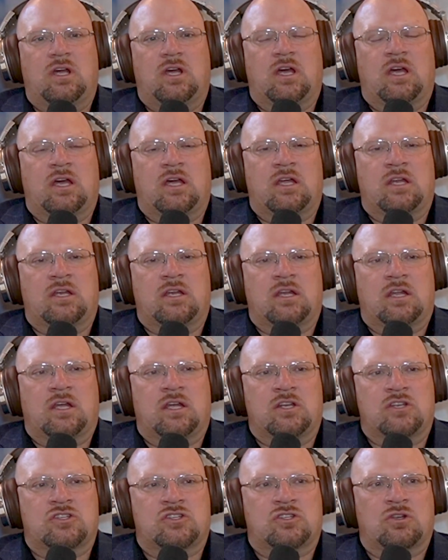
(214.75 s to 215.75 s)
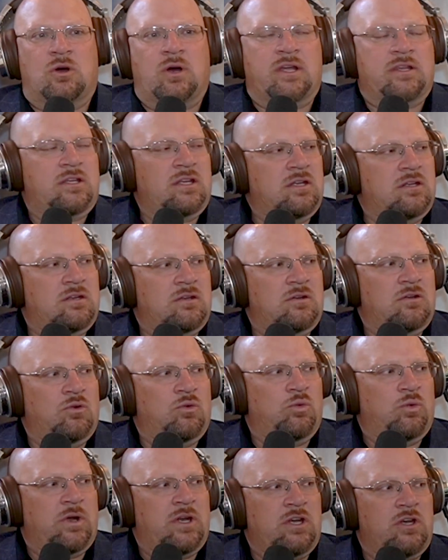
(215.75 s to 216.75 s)
And so I think
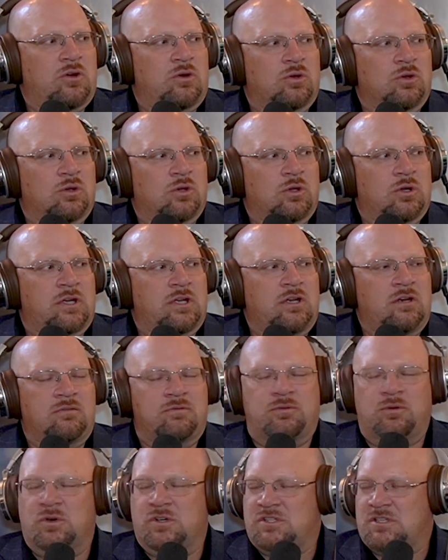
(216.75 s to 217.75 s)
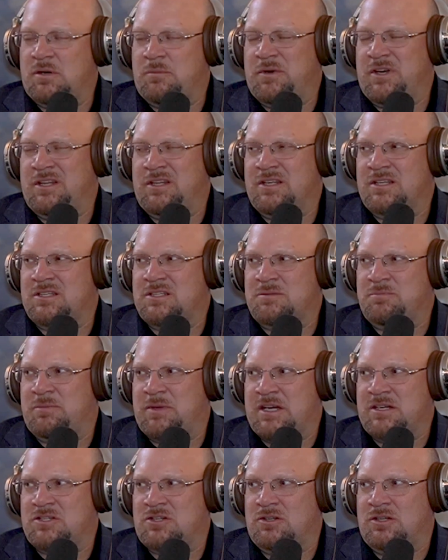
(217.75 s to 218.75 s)
when you're looking for somebody that
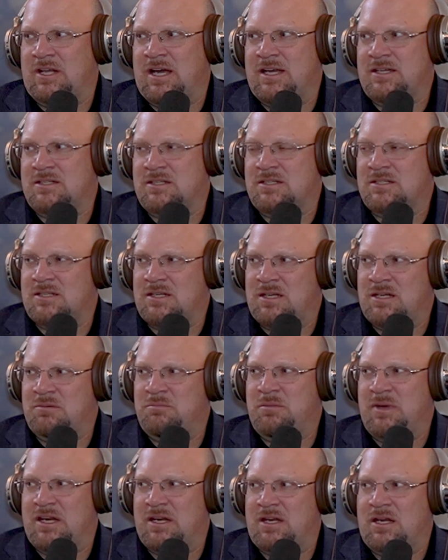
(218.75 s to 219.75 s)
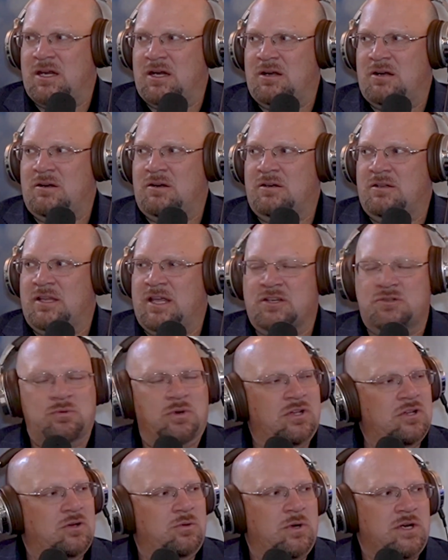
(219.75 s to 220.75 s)
specializes in Medicare, that's
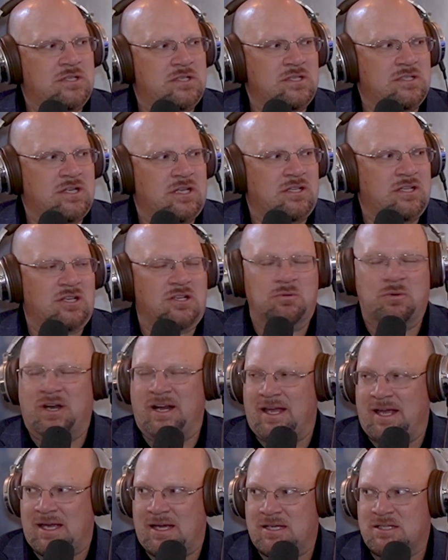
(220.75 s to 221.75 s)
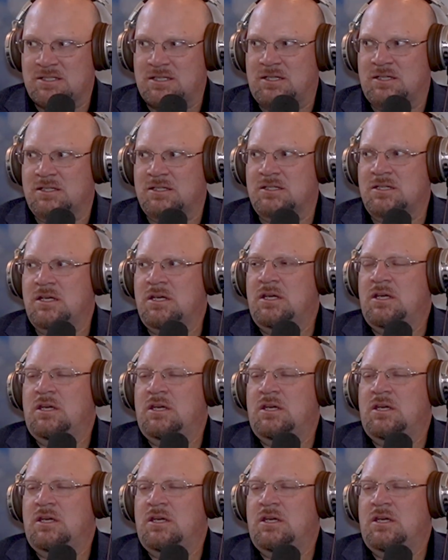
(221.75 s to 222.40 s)
one of the questions I think you want to ask is